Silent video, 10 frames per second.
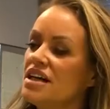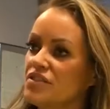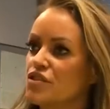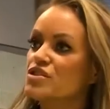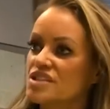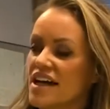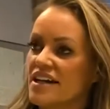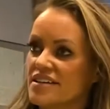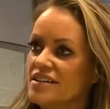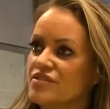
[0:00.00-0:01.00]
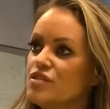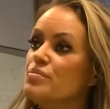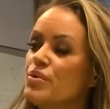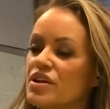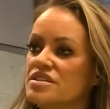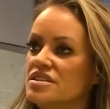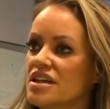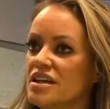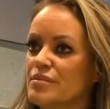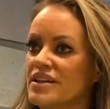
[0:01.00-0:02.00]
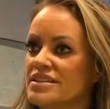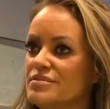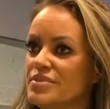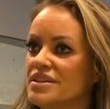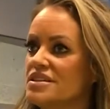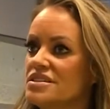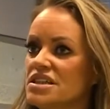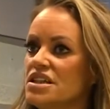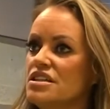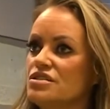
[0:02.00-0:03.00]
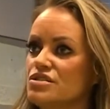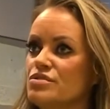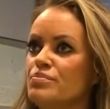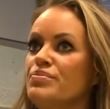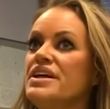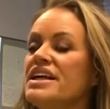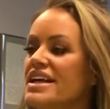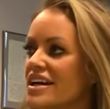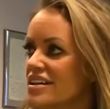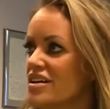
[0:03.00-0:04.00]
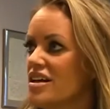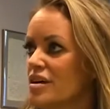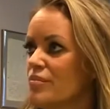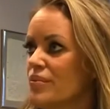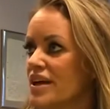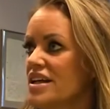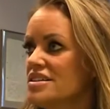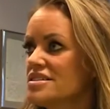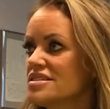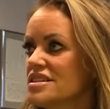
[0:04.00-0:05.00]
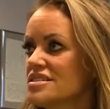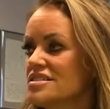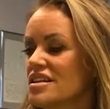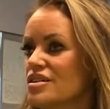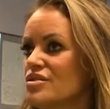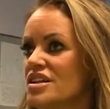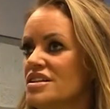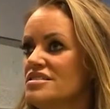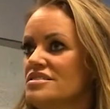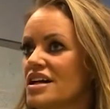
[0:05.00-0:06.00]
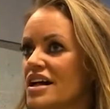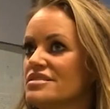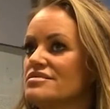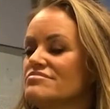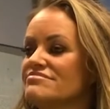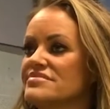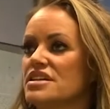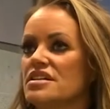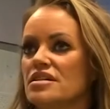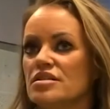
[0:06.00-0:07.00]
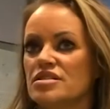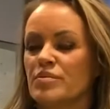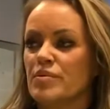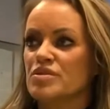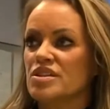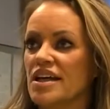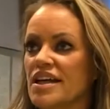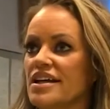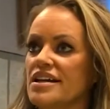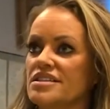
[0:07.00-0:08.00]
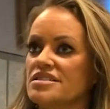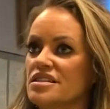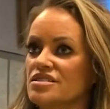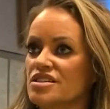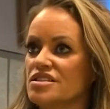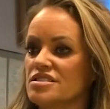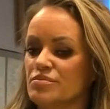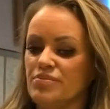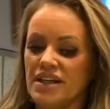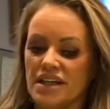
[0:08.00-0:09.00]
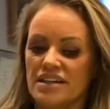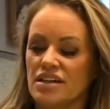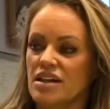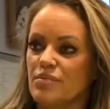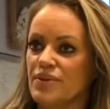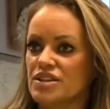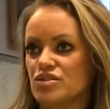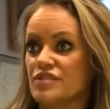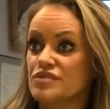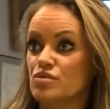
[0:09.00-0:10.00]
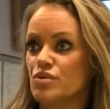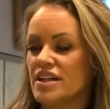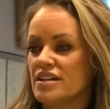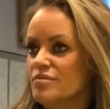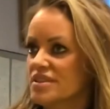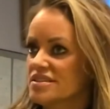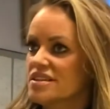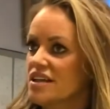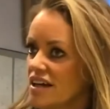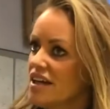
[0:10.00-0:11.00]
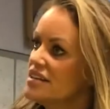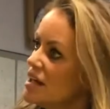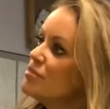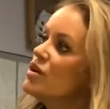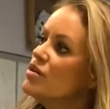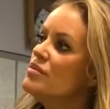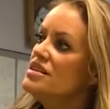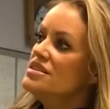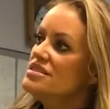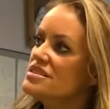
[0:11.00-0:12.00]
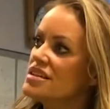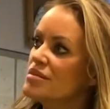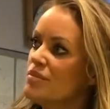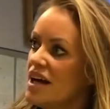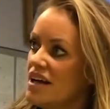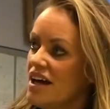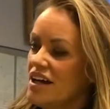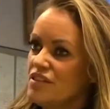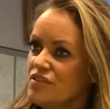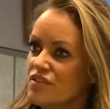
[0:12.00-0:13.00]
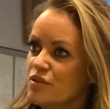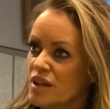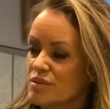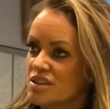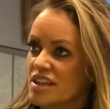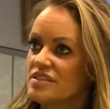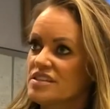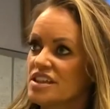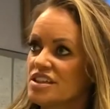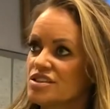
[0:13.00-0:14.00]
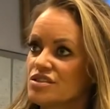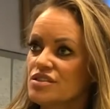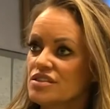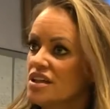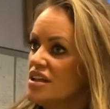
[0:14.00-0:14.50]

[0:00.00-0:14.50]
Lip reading: Of course, I had the food poisoning, but to be at the Olympics, it's not only, some people say it's not just being at the Olympics, you have to win, but at that moment in my life, when I was 17 years old,